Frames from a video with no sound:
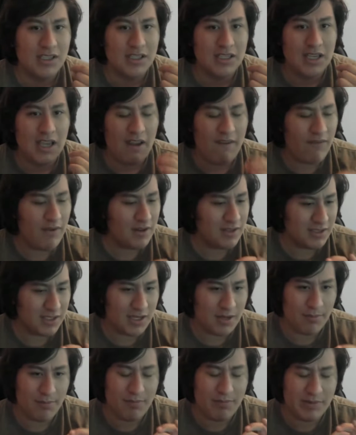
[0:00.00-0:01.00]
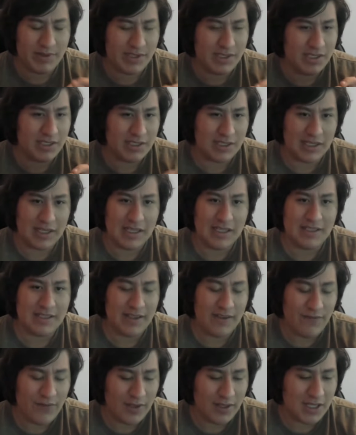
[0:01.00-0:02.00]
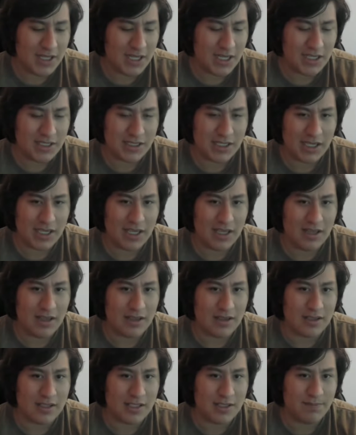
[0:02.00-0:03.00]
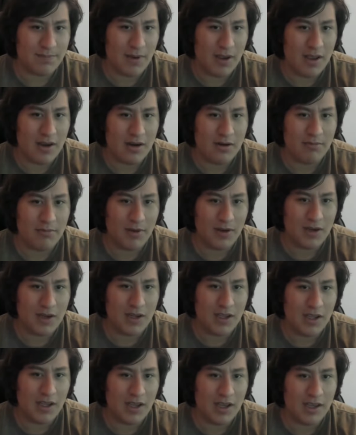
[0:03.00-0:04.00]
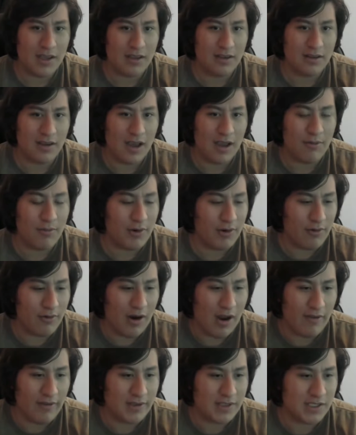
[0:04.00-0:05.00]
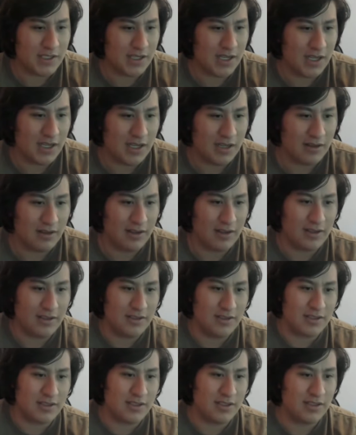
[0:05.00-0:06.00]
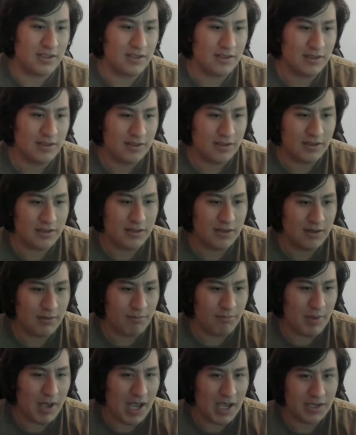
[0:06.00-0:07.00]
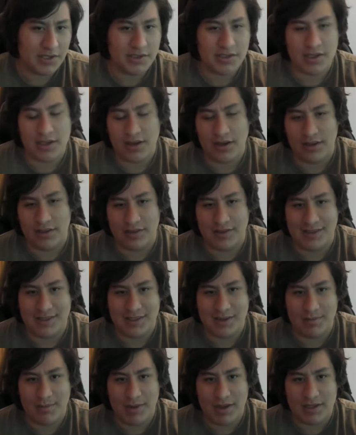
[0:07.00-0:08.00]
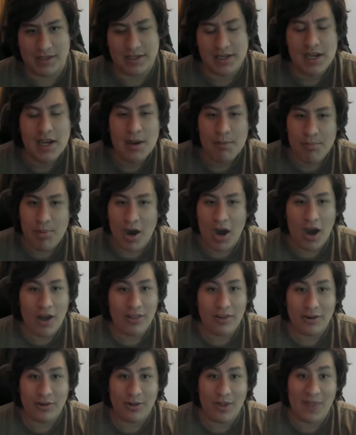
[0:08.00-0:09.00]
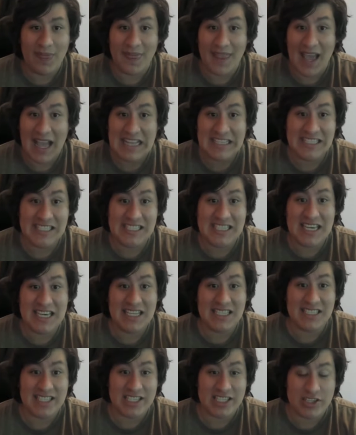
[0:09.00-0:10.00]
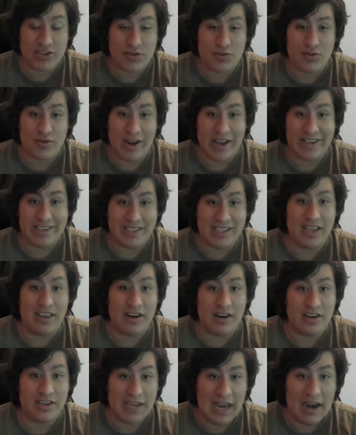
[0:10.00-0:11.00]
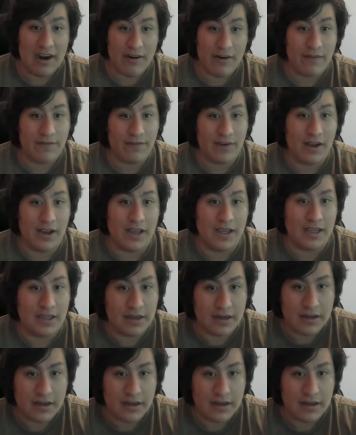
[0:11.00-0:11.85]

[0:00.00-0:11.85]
if it's like a it's if it, it's like a spider monkey, I I would grab its neck and like just bash it on the cement. But other than that, Jesus Christ, they're terrifying.